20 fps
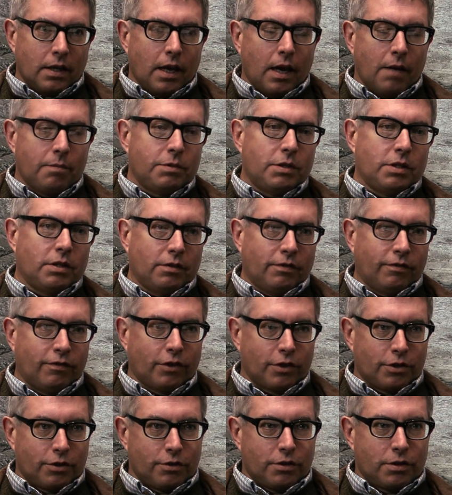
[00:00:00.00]
up to the
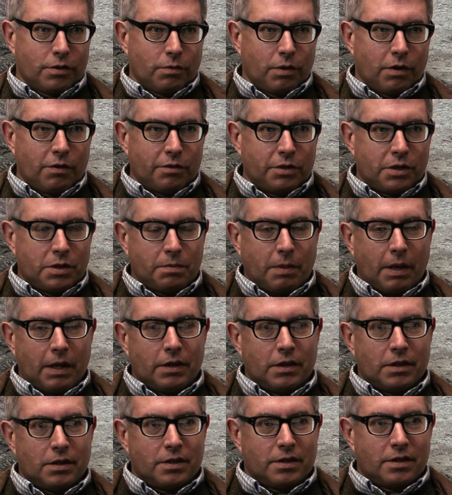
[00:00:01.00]
fortress where it would
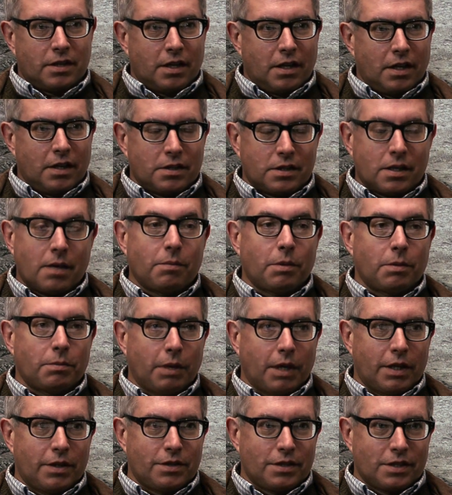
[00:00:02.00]
spend its summer
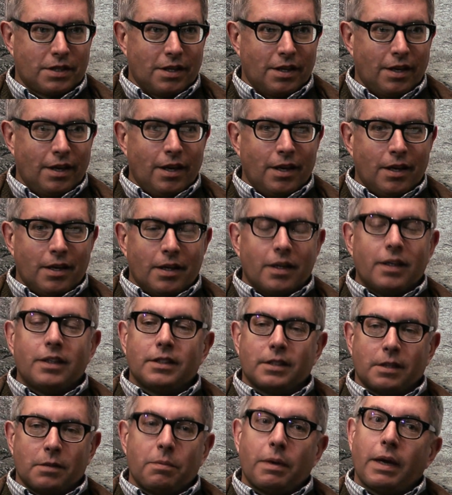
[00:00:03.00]
months.
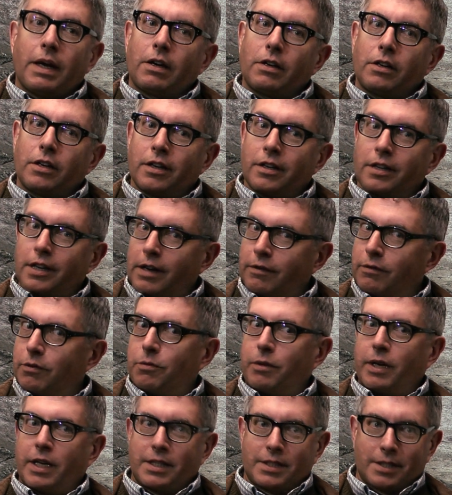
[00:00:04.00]
The bear never
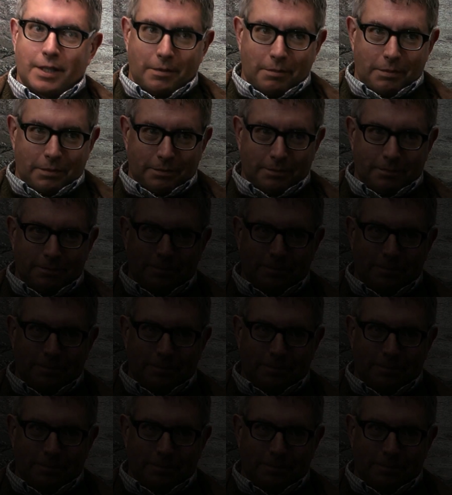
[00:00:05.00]
wakes up.